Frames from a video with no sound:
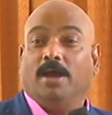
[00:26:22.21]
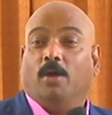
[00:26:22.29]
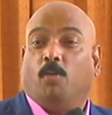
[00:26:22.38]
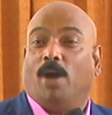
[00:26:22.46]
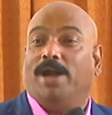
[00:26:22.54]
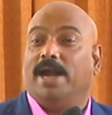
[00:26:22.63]

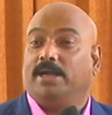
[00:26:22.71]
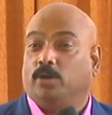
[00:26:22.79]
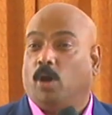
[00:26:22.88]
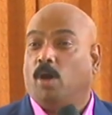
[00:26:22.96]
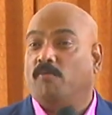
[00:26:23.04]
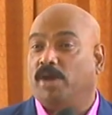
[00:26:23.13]
One at
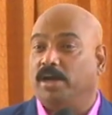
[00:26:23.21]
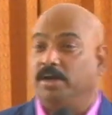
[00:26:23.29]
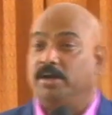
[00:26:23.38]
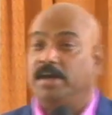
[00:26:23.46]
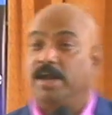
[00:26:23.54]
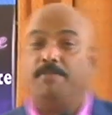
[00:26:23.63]
home, one in
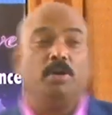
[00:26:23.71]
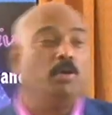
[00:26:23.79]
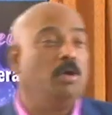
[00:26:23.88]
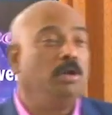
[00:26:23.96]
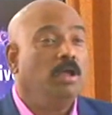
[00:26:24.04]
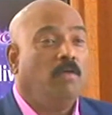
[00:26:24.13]
the
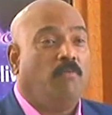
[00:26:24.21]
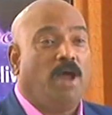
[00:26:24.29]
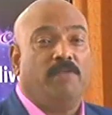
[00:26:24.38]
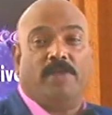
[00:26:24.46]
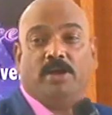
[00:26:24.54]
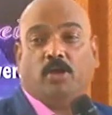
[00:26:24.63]
neighborhood,
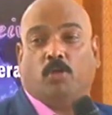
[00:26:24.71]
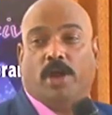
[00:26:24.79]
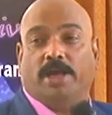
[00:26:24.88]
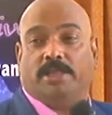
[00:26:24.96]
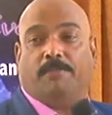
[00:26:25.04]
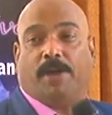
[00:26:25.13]
one when you're
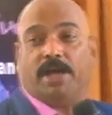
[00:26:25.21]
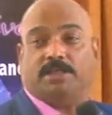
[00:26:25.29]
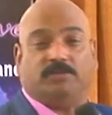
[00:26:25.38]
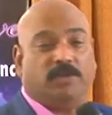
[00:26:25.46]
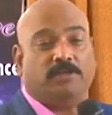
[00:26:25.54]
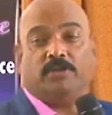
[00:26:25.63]
going in the
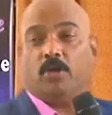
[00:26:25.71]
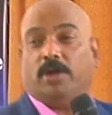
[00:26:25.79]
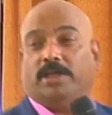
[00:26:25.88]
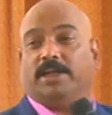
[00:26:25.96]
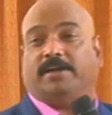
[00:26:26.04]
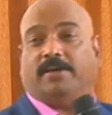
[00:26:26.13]
bus, one when you're
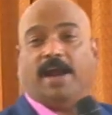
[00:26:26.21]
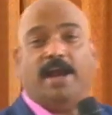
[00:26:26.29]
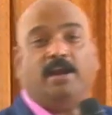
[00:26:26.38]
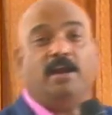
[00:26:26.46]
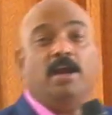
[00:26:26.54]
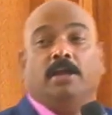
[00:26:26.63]
going in the
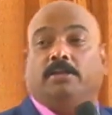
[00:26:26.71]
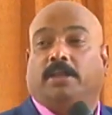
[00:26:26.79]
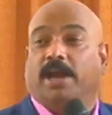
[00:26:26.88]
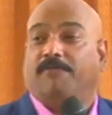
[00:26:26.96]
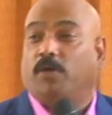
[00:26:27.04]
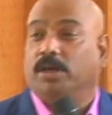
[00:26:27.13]
train,
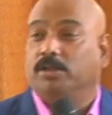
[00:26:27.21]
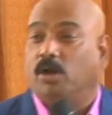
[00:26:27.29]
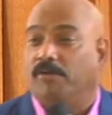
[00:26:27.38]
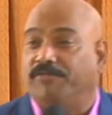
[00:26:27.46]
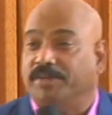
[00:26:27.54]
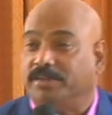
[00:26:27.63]
three, four in the
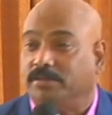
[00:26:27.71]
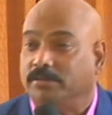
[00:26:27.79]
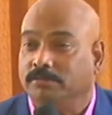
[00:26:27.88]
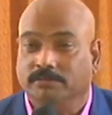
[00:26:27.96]
office.